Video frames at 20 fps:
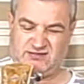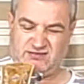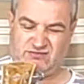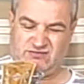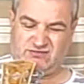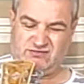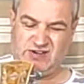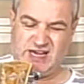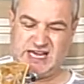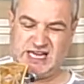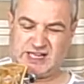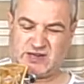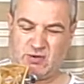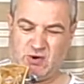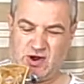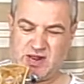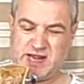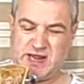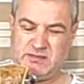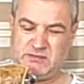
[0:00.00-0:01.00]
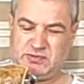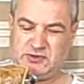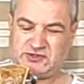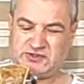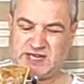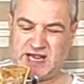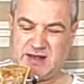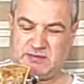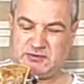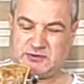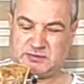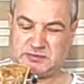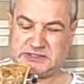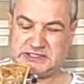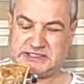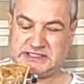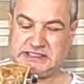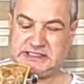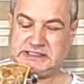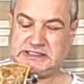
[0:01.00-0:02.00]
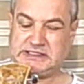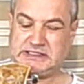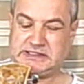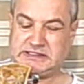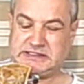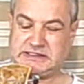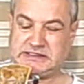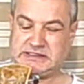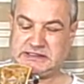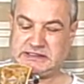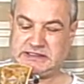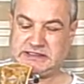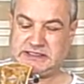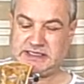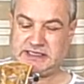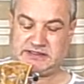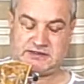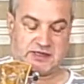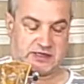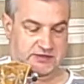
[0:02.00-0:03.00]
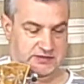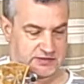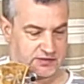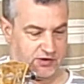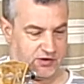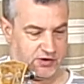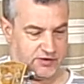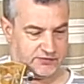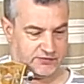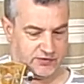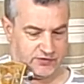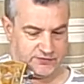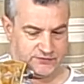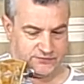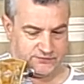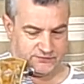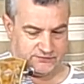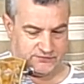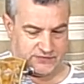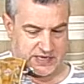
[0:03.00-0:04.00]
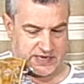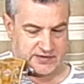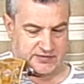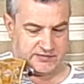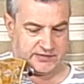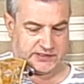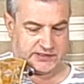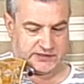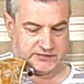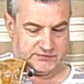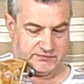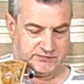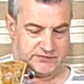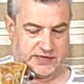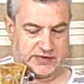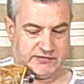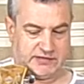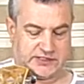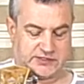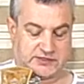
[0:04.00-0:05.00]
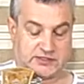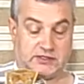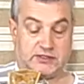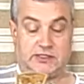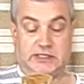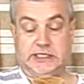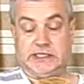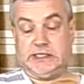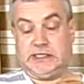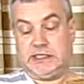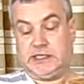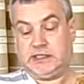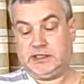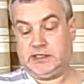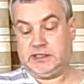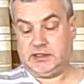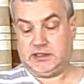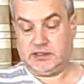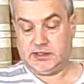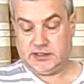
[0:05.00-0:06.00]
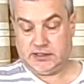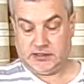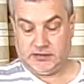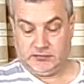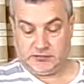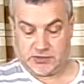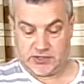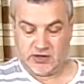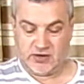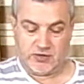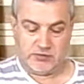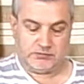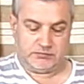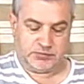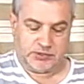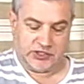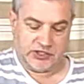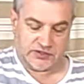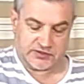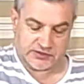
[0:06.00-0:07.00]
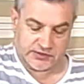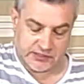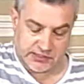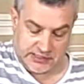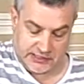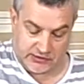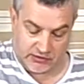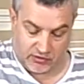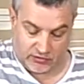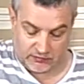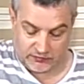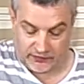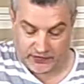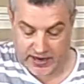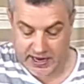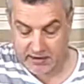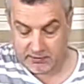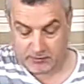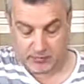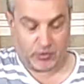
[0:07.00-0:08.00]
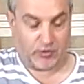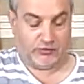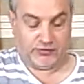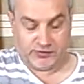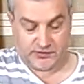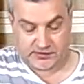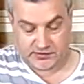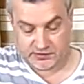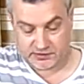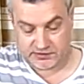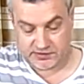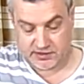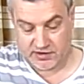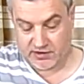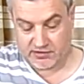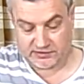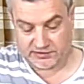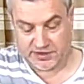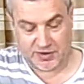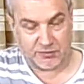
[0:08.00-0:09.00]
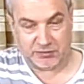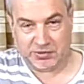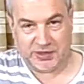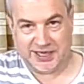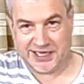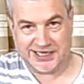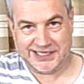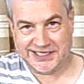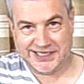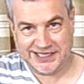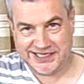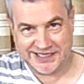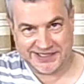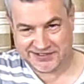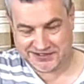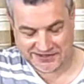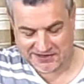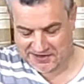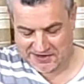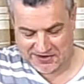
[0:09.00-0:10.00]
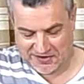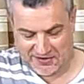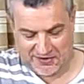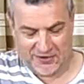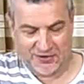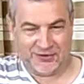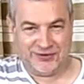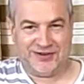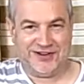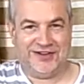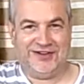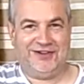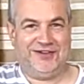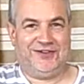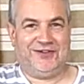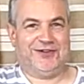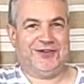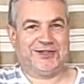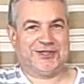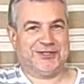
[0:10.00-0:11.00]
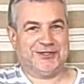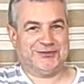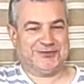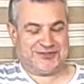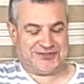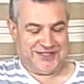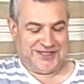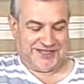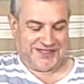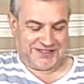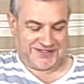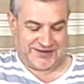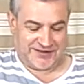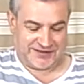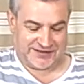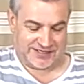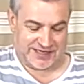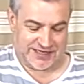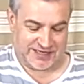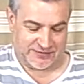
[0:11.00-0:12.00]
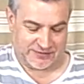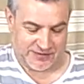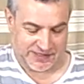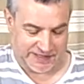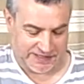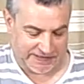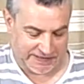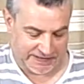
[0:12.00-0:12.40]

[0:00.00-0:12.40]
really quite imperceptibly, it does dive off very, very slightly. But I'm personally not that bothered because I don't play lead on acoustic guitars anyway.